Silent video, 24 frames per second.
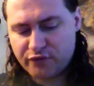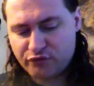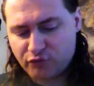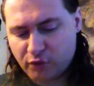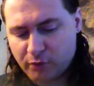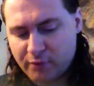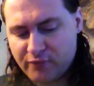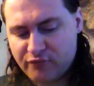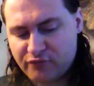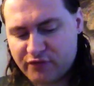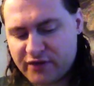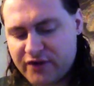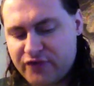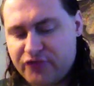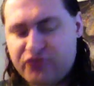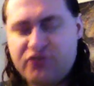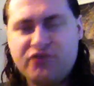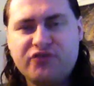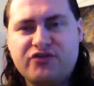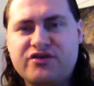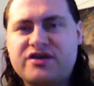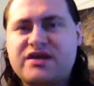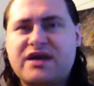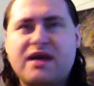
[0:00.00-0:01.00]
Roman Reigns
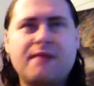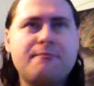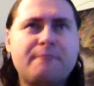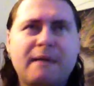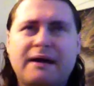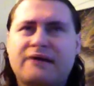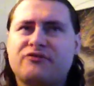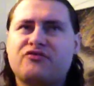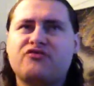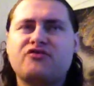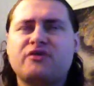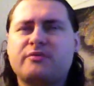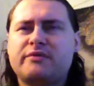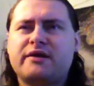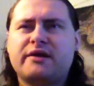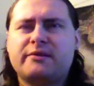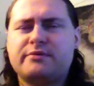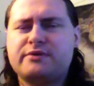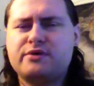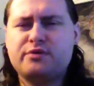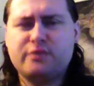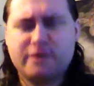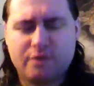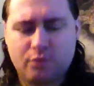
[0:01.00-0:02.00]
since he came back to
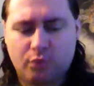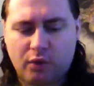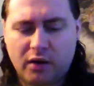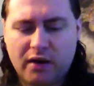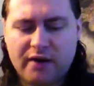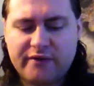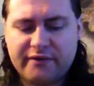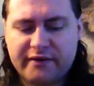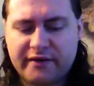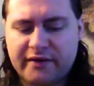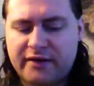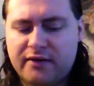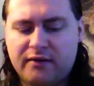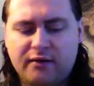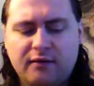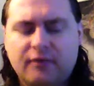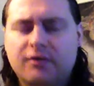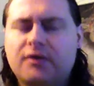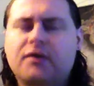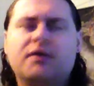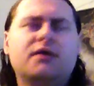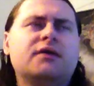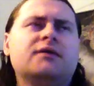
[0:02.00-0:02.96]
WWE. Why the hell?